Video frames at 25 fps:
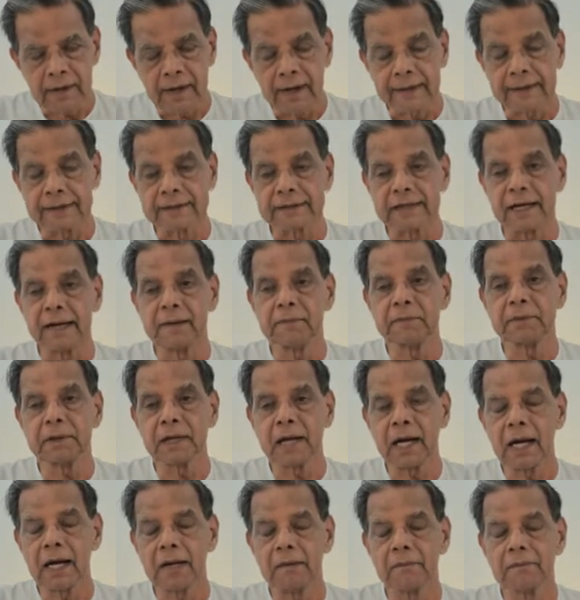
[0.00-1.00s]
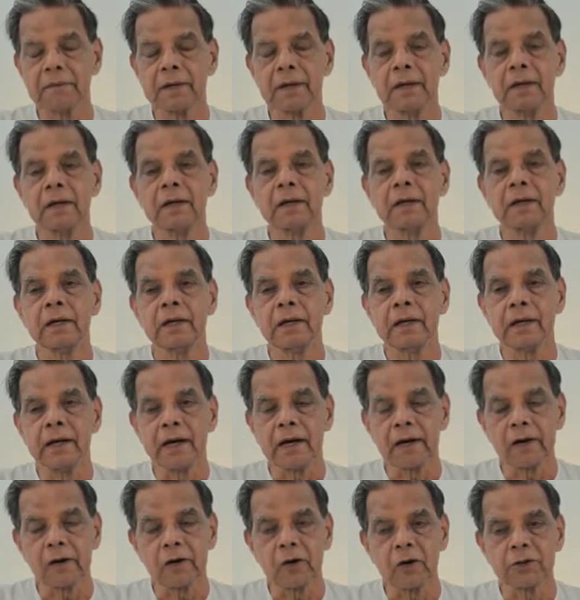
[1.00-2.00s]
at the same time,
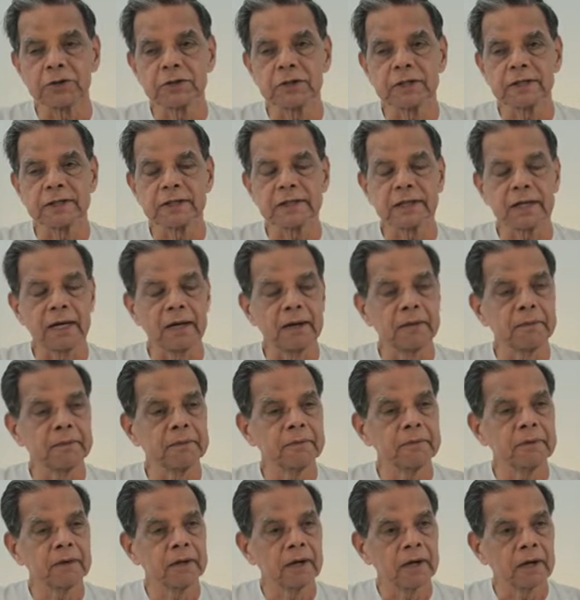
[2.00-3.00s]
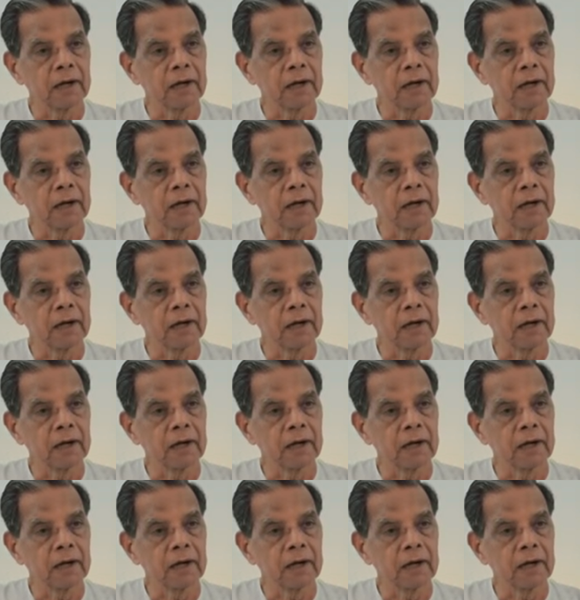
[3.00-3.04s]
it will also describe